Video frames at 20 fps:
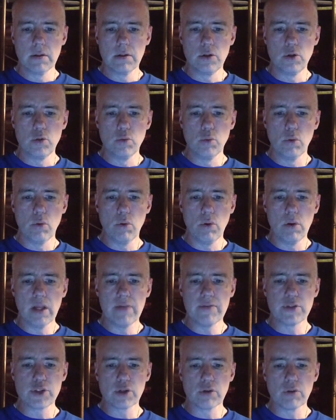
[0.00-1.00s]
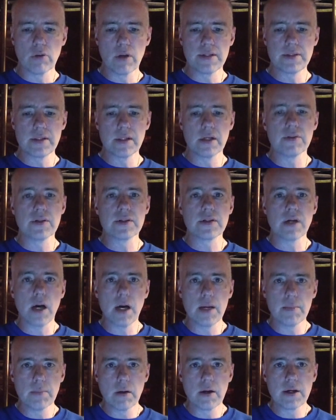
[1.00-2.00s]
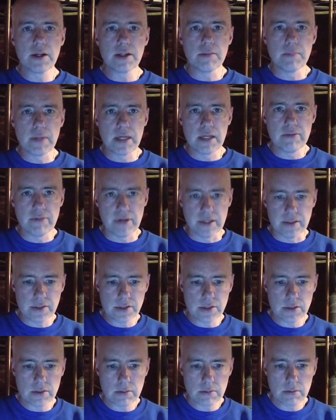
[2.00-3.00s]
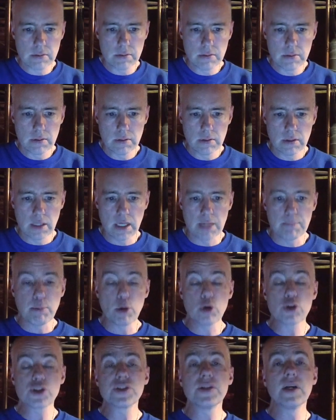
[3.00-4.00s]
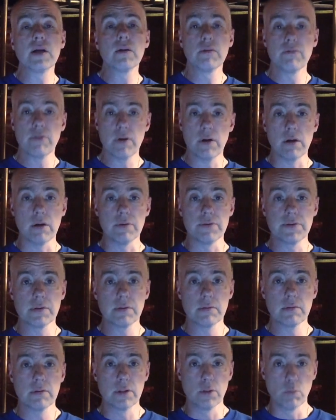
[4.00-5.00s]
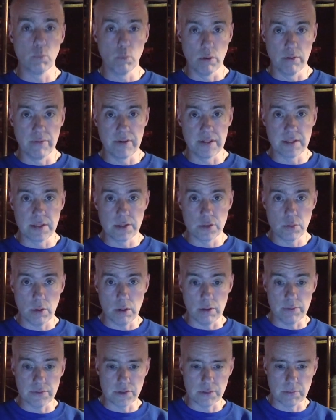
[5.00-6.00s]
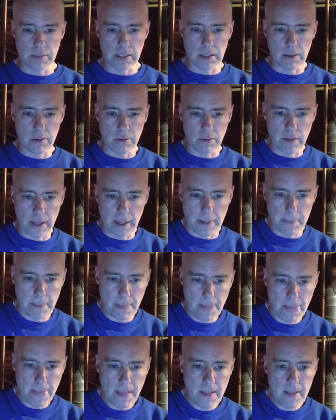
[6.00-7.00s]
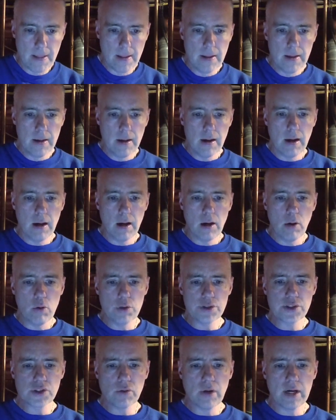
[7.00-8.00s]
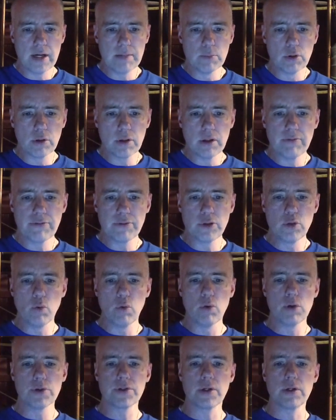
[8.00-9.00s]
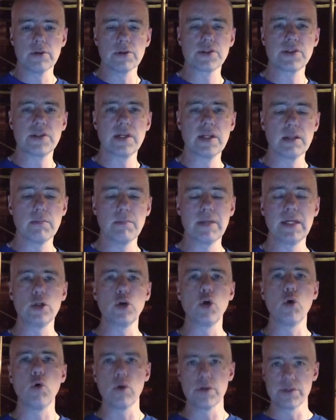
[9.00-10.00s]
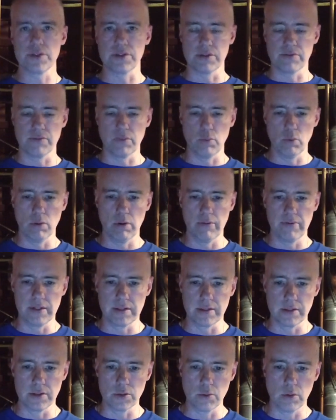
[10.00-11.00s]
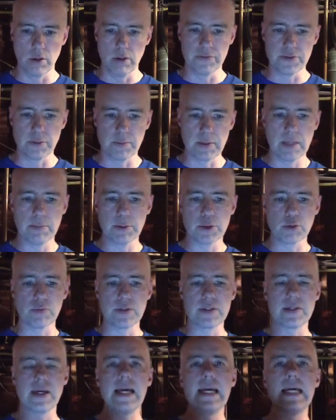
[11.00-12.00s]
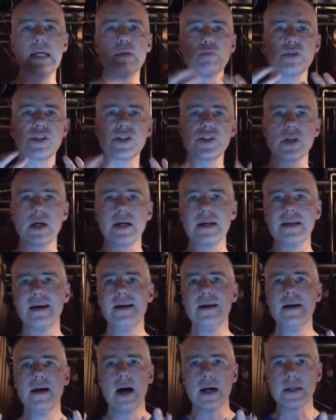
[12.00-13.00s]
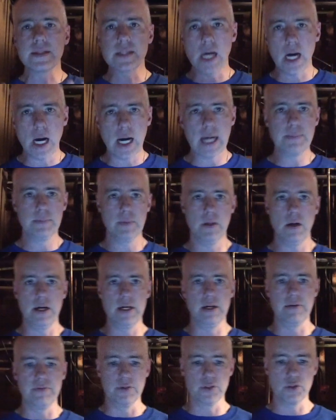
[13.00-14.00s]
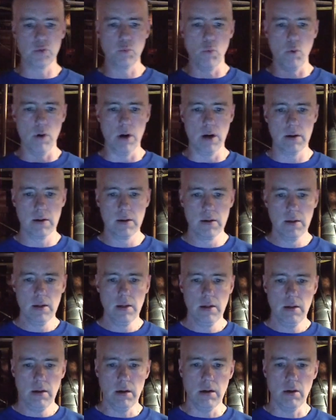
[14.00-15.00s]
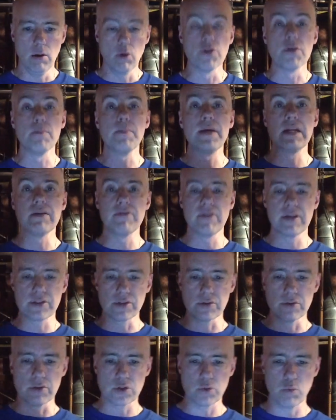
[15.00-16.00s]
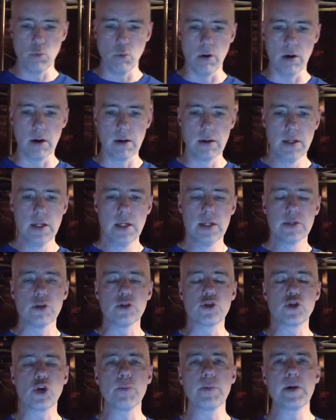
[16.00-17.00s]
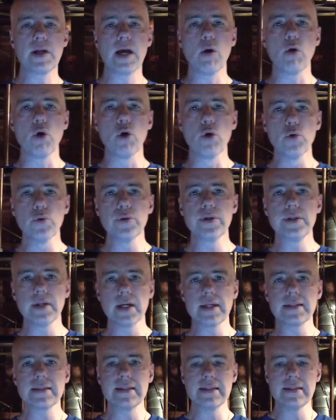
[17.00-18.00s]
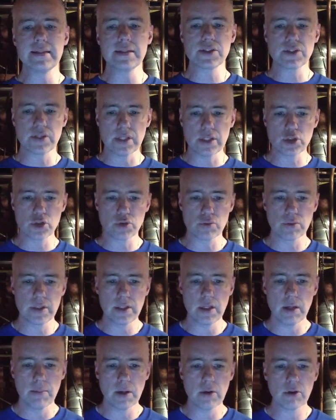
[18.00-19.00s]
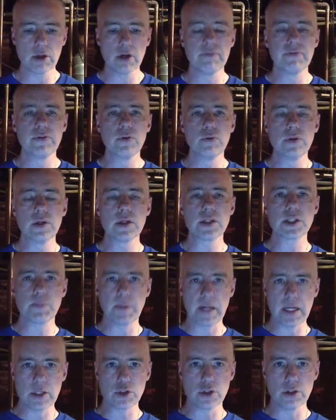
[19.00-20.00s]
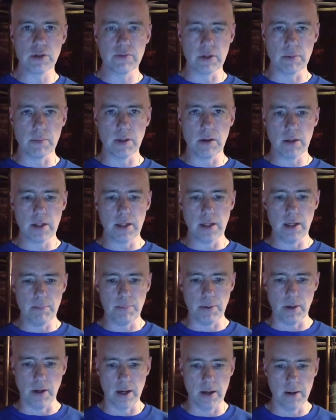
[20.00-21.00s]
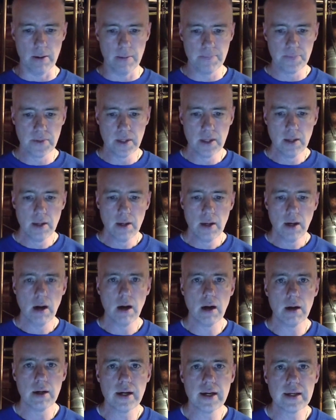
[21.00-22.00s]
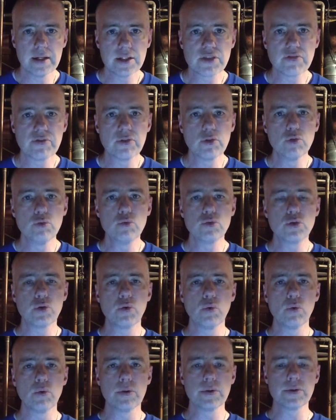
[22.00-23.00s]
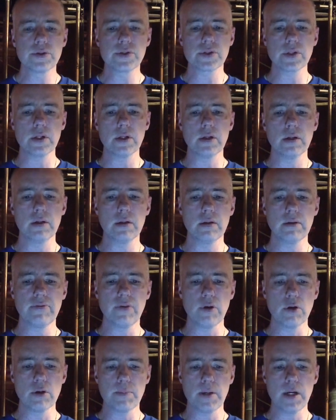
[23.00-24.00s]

you will all have a general idea on the timeline of the main events and personnel involved in the War of 1812. So make a note of that. Also, I'm looking for you all to understand the main causes of the War of 1812, to be able to retain and recite a timeline of this war, or the main events of this war, to interpret how early 19th century America viewed the expansion of the American empire, and its view towards foreign